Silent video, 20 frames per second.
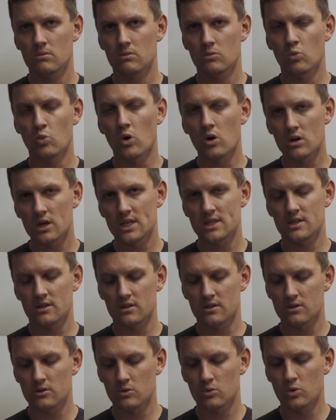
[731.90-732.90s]
what I
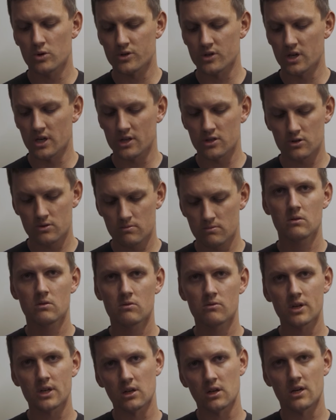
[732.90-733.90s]
did was I
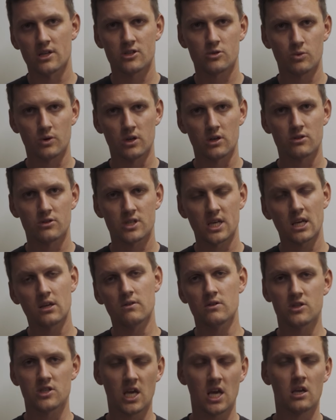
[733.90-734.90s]
realised when I was taking
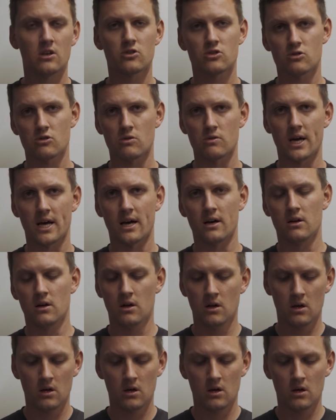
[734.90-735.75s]
the tang screw out,